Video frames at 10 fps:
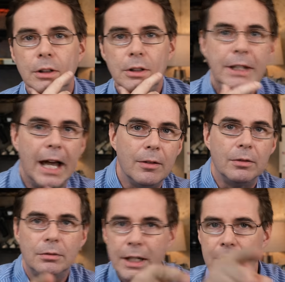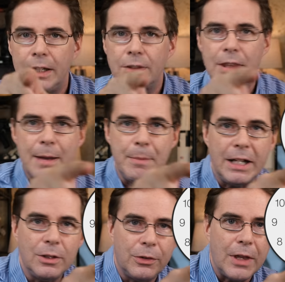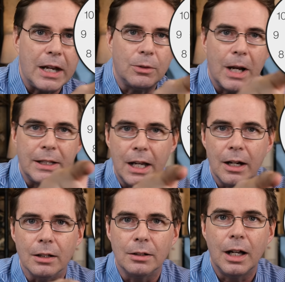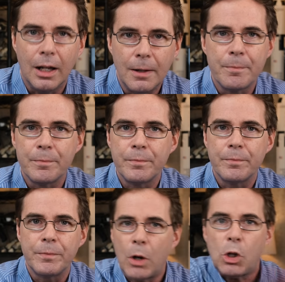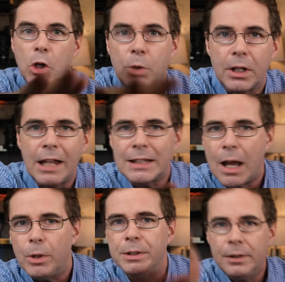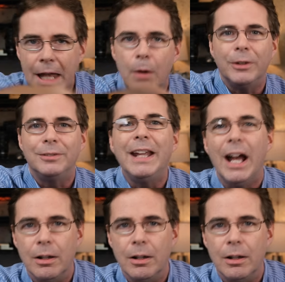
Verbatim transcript: Yeah, it, it's that menu setting right there. Uh-huh. No, no, no, no, not that one, that one, yeah.